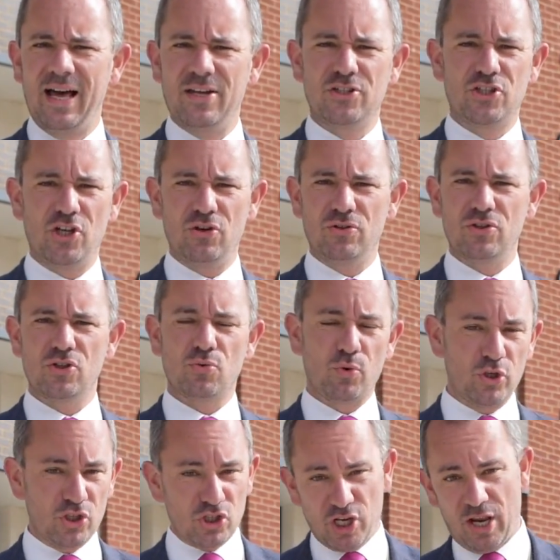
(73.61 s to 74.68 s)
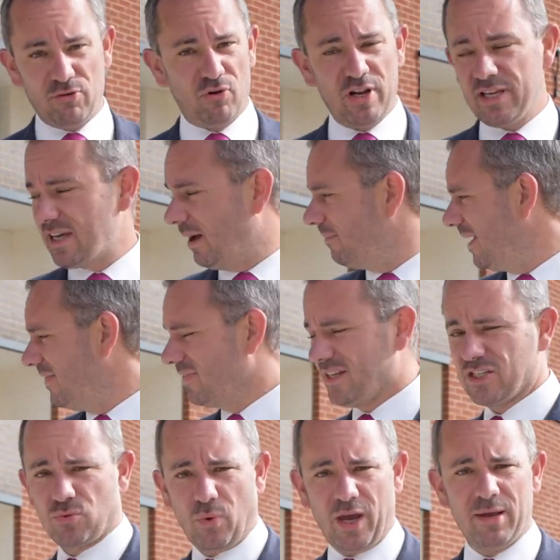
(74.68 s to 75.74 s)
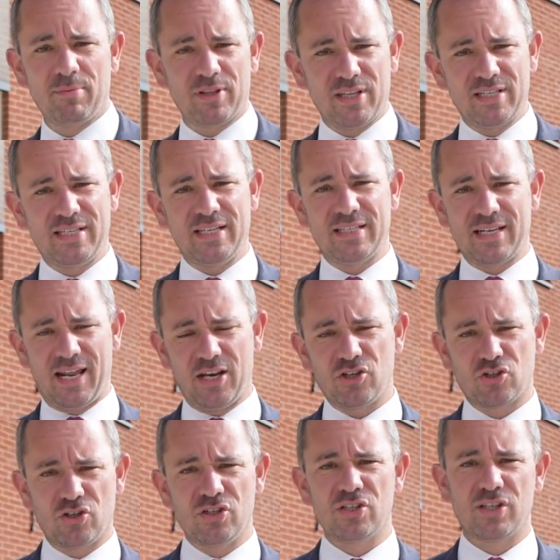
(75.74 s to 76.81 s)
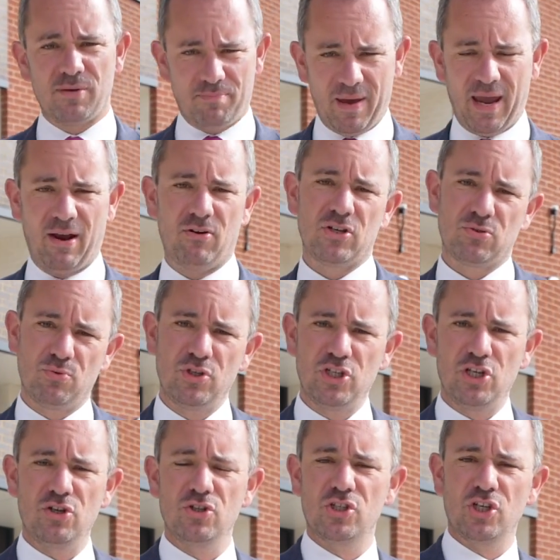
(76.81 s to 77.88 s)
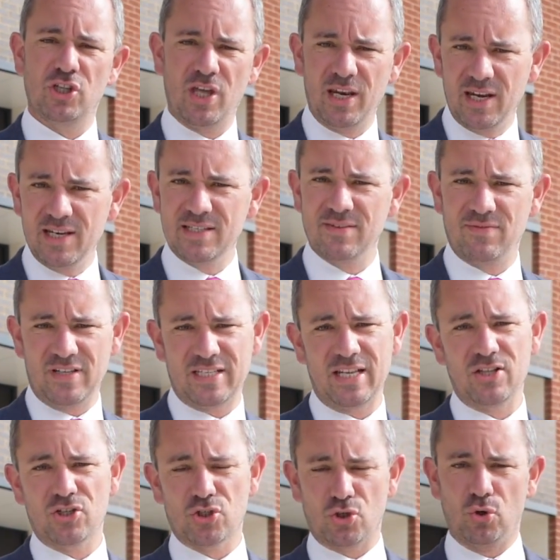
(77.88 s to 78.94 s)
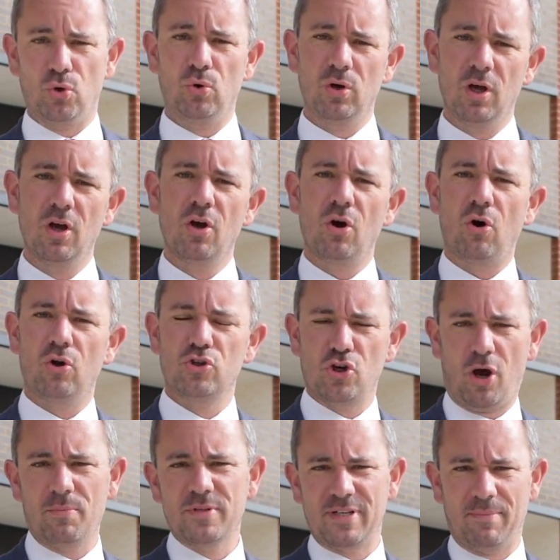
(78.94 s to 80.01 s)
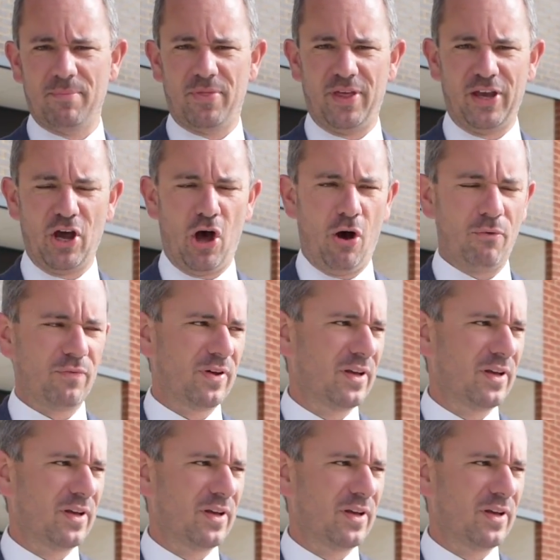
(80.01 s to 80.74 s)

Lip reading: Students wouldn't generally come in this way, but this is an entrance that parents would use should they need to visit the school or drop something off.